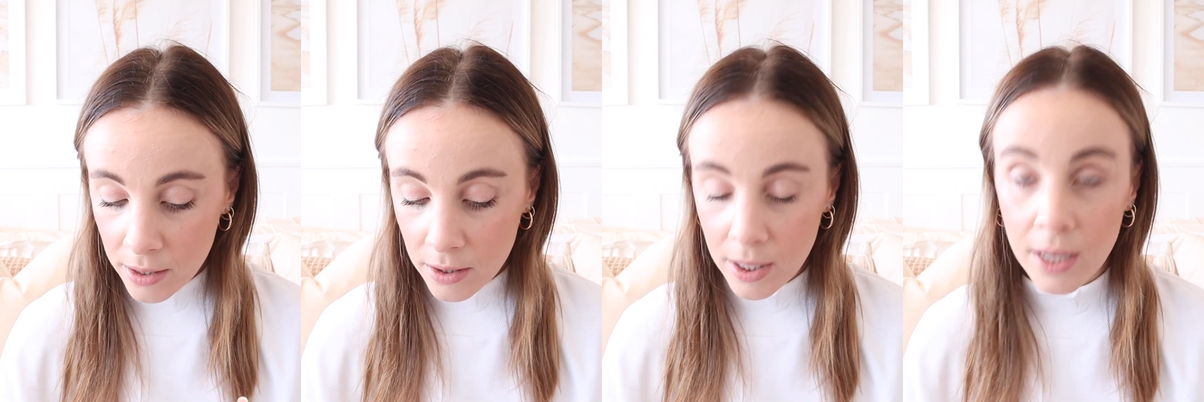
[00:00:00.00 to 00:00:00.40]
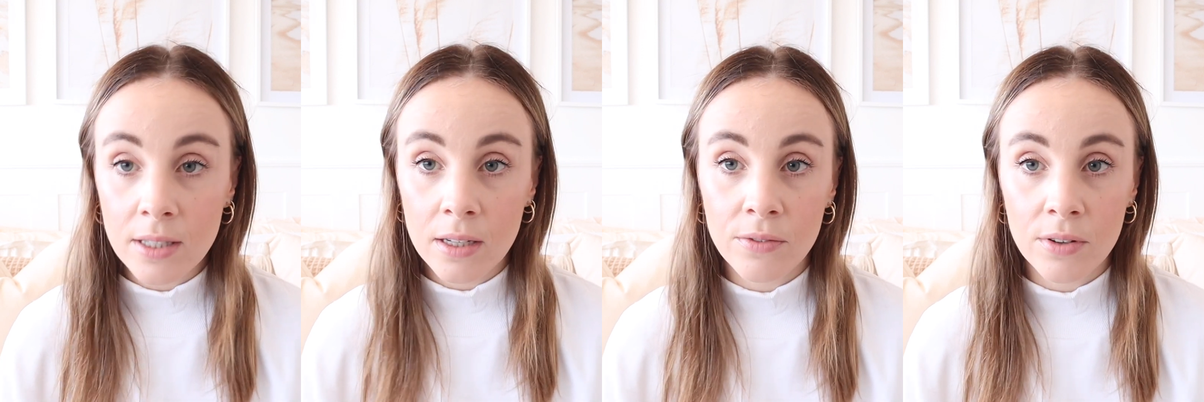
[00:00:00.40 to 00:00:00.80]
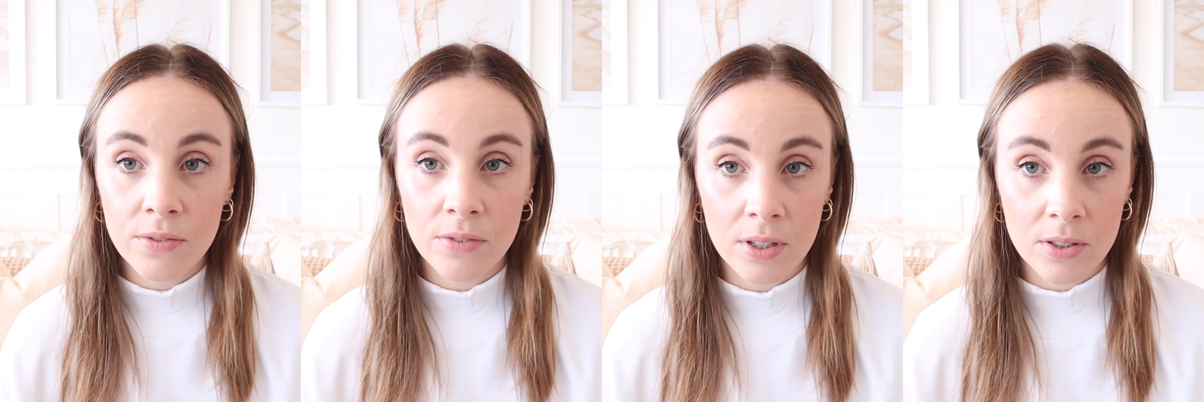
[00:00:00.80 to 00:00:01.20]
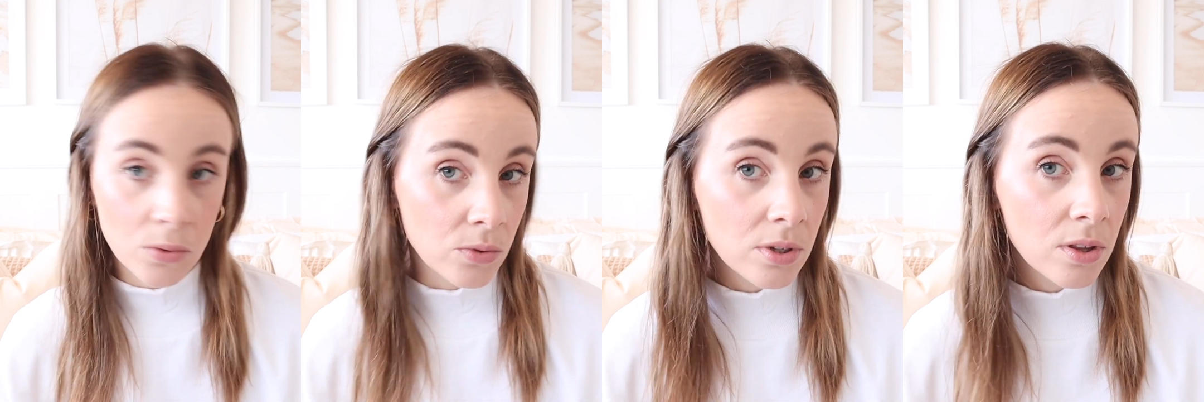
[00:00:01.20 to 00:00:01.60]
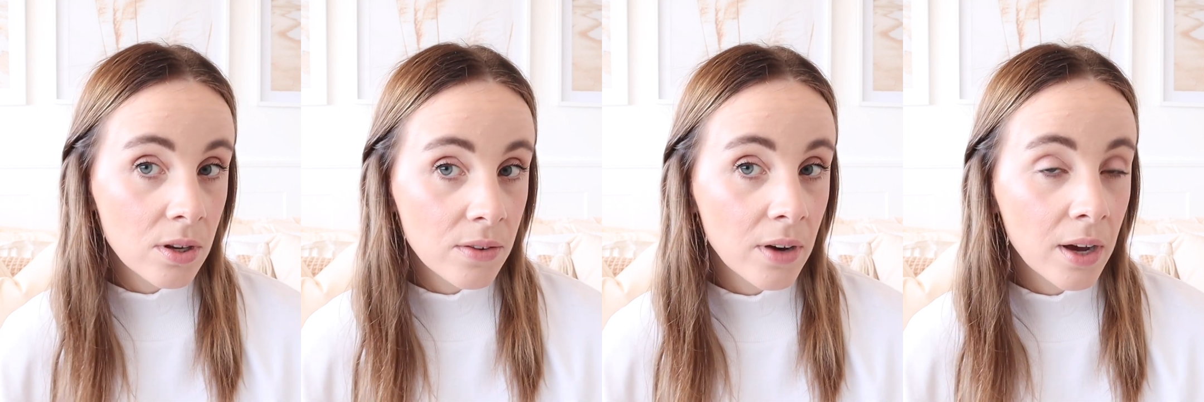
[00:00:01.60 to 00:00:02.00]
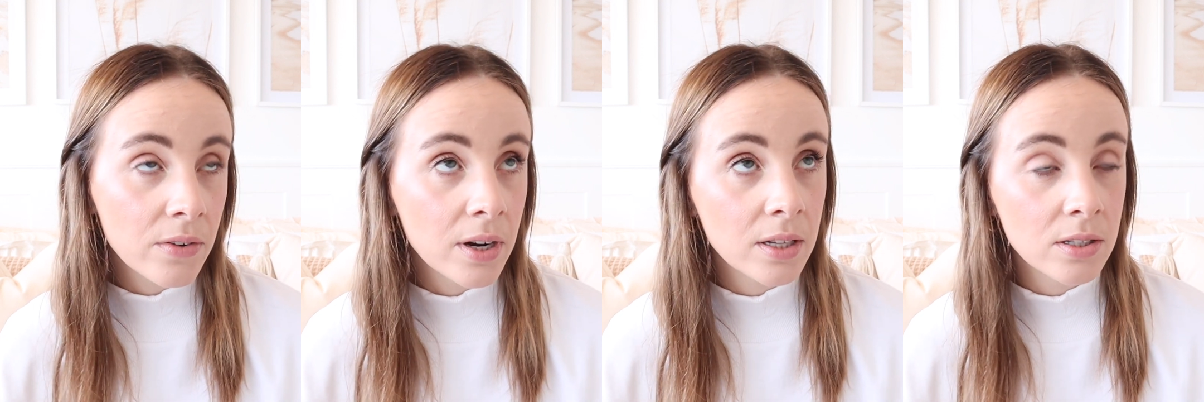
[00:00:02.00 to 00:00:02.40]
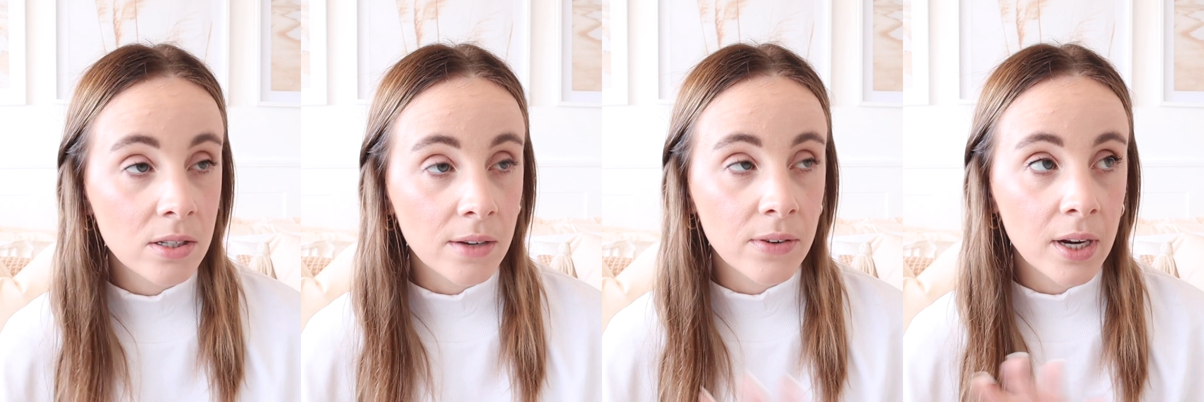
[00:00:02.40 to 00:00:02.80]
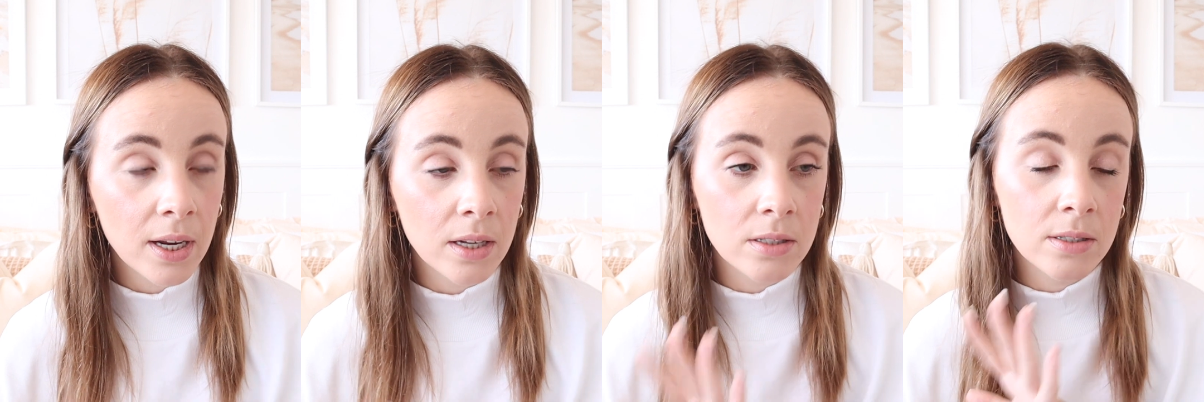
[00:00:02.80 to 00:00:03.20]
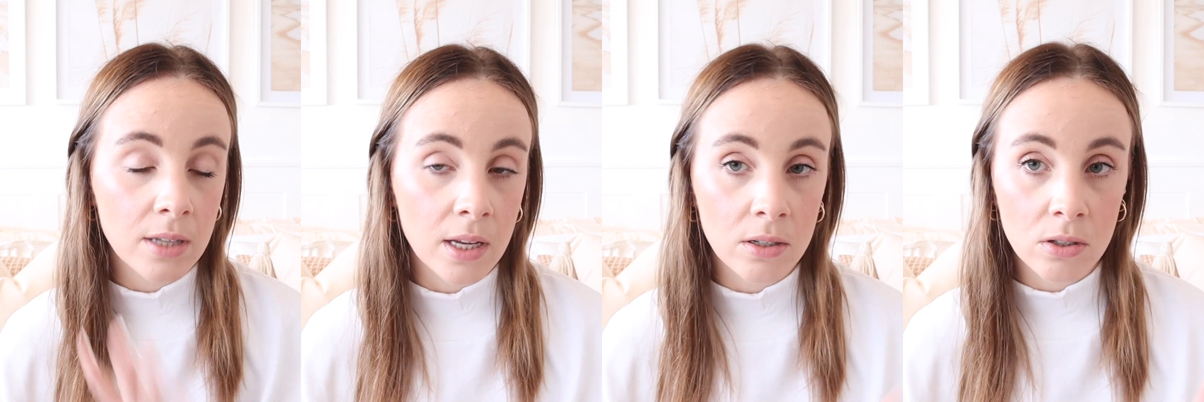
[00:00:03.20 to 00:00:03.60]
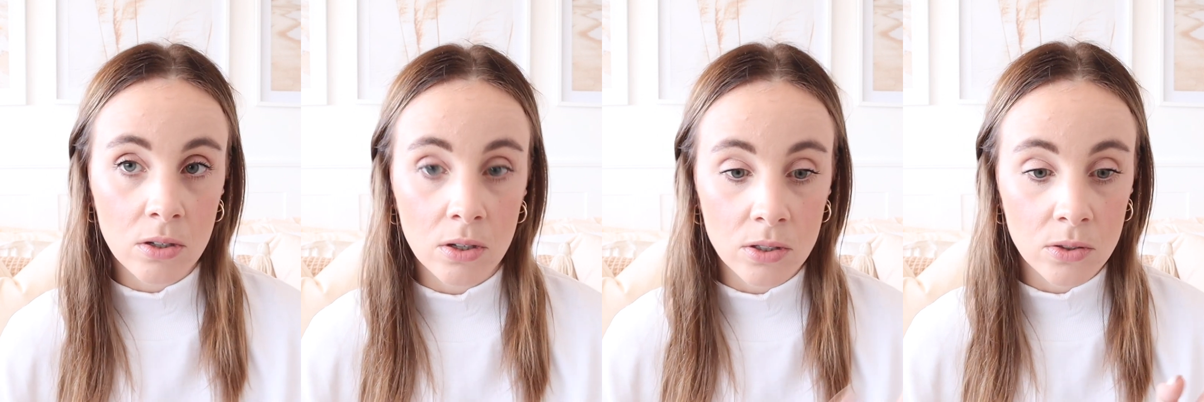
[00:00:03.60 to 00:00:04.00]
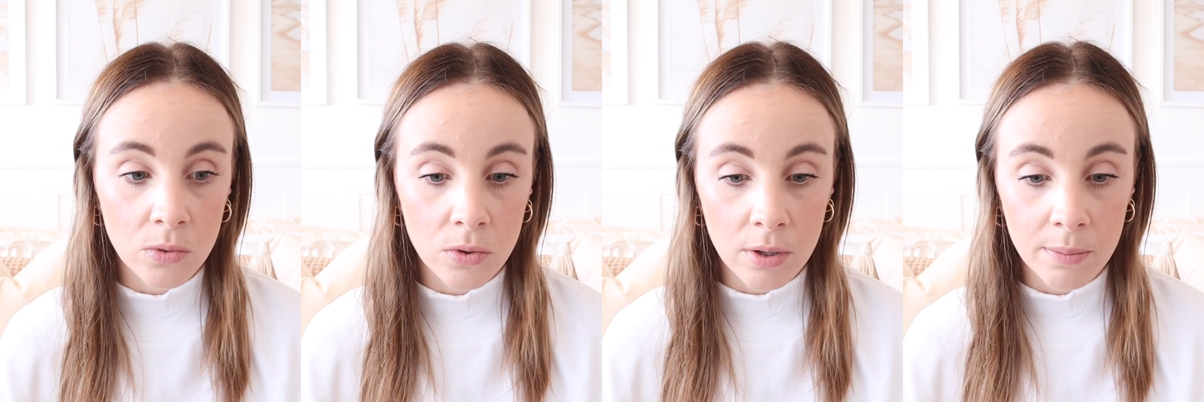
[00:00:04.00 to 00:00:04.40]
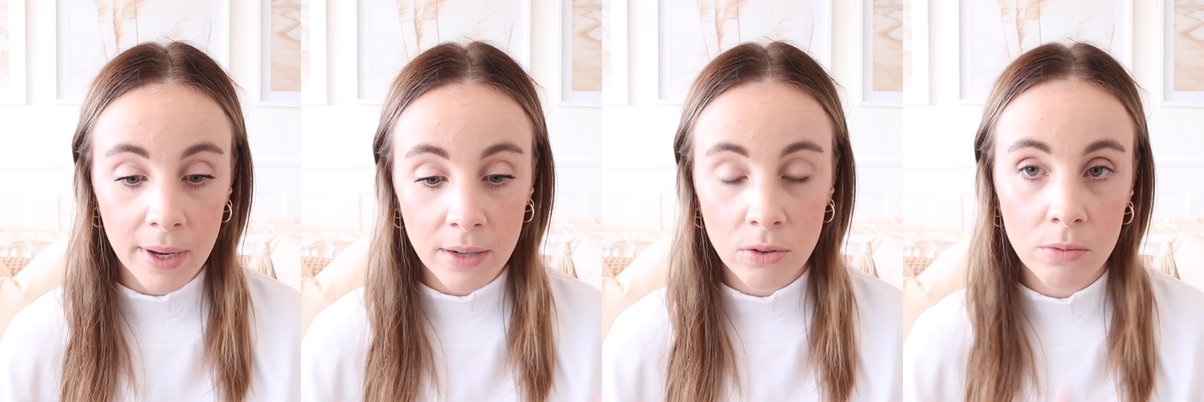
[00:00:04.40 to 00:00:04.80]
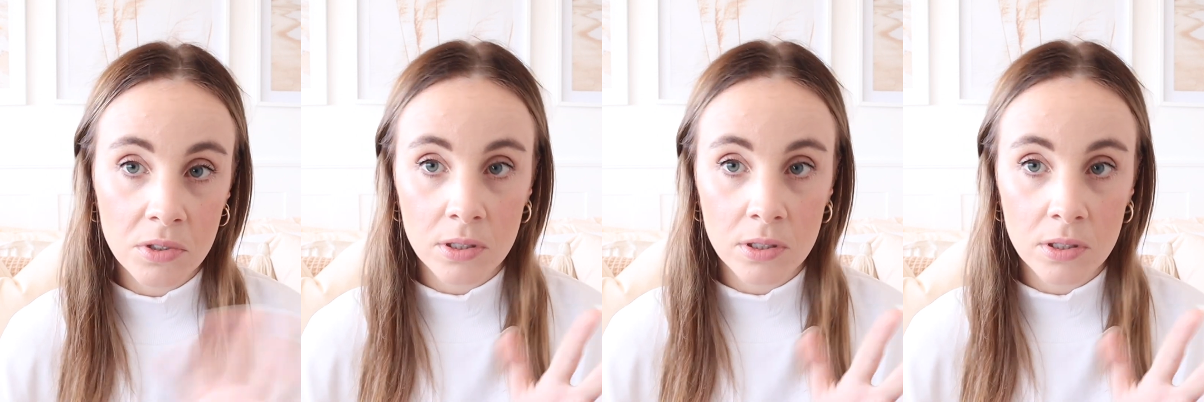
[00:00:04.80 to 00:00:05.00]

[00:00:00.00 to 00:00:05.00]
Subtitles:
Their delivery fee is also 35 Rand, so I feel like it's standard across all 3 platforms,